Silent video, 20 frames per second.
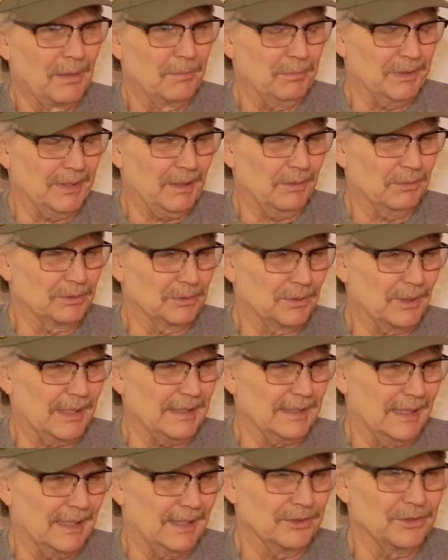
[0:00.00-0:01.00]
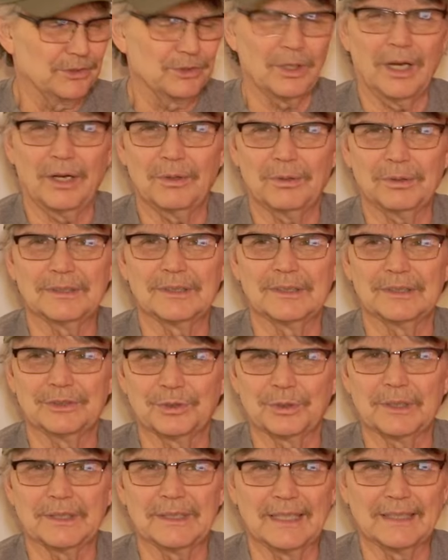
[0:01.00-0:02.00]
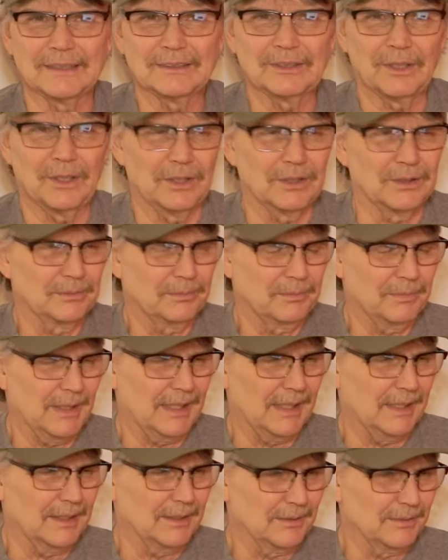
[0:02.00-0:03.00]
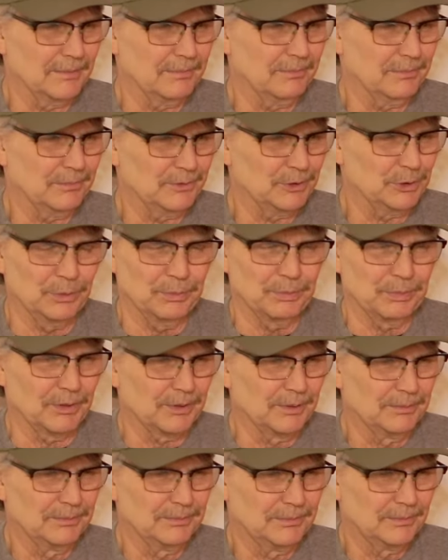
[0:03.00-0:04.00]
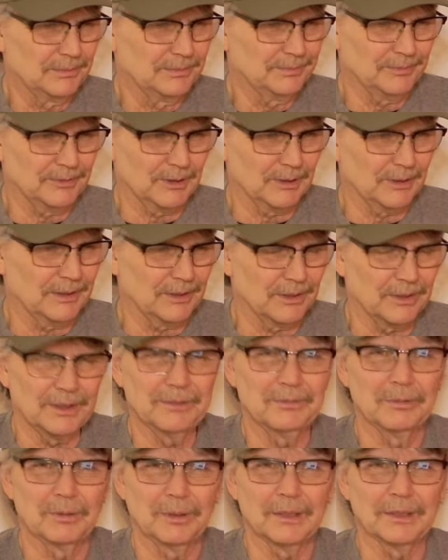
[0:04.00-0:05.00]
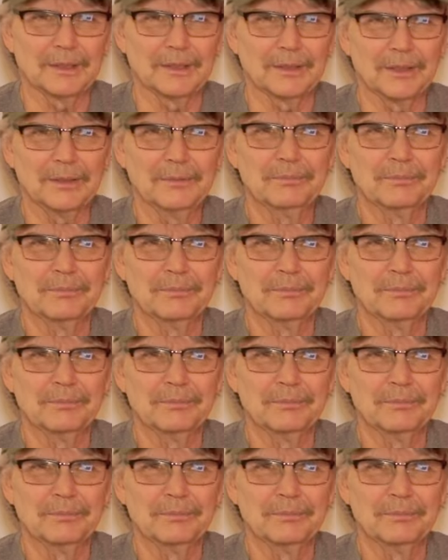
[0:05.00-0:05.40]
But that was great. I always enjoyed that song. Man, super. Really good, really good.